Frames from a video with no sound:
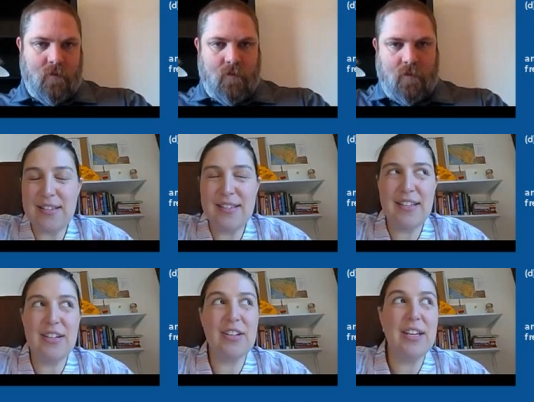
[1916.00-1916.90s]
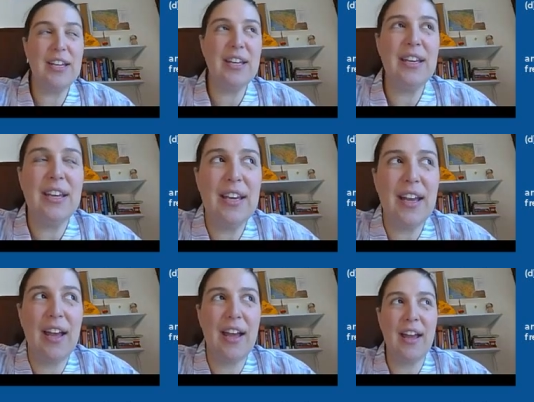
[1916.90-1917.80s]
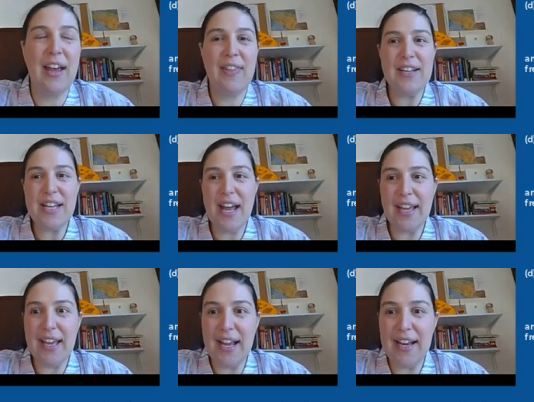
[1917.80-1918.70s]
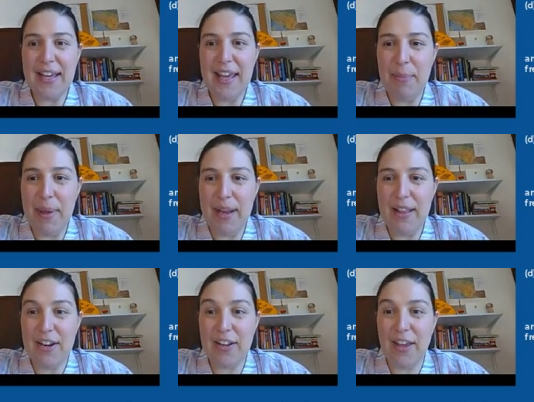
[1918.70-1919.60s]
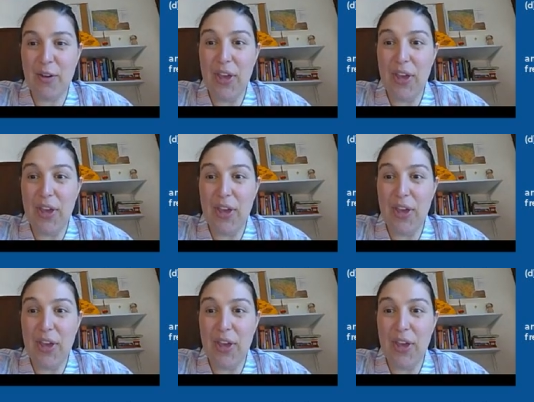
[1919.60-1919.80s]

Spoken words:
SERI and the TAC kind of came in, and they're like,